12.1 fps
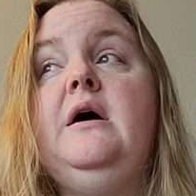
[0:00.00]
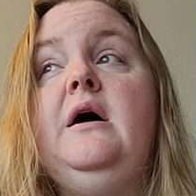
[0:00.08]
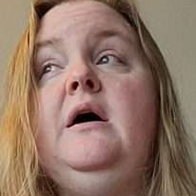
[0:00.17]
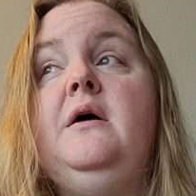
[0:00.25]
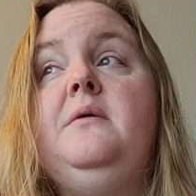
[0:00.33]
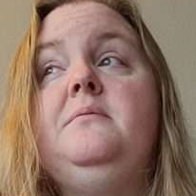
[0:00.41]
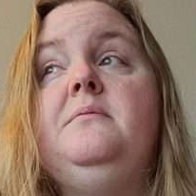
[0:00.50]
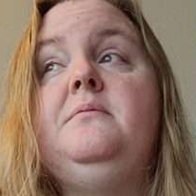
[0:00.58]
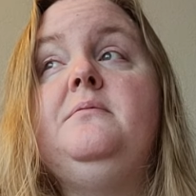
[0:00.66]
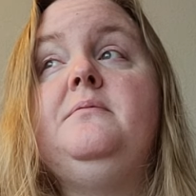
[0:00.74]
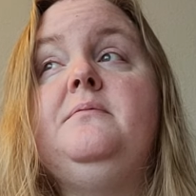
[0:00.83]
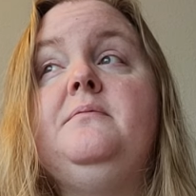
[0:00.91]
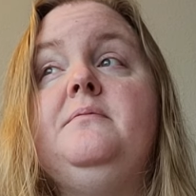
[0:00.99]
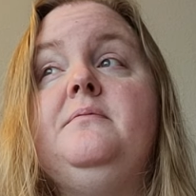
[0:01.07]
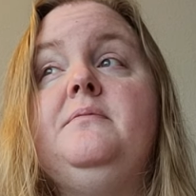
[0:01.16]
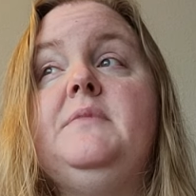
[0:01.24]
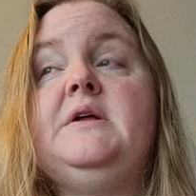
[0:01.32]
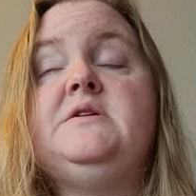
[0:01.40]
Um,
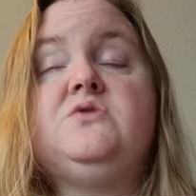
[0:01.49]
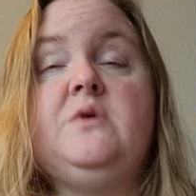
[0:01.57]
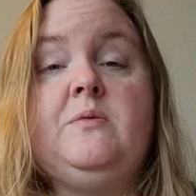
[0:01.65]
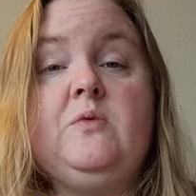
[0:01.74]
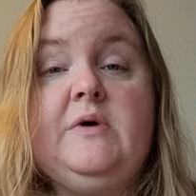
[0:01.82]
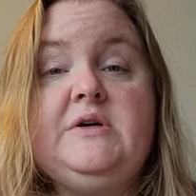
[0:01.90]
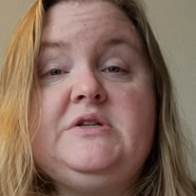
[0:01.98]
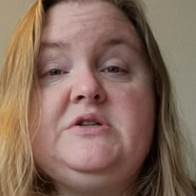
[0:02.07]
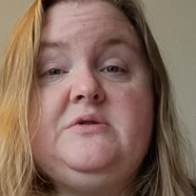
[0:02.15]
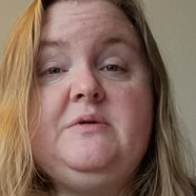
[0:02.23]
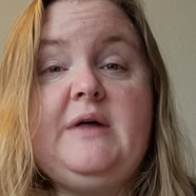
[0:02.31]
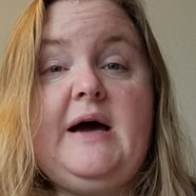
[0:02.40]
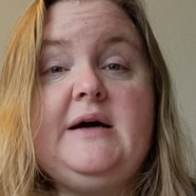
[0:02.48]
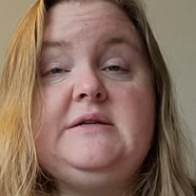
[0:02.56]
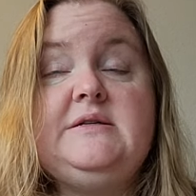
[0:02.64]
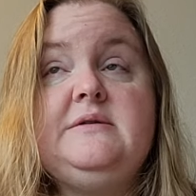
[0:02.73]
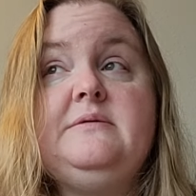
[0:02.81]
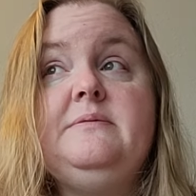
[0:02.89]
and so I'm going to do
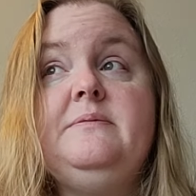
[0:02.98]
that.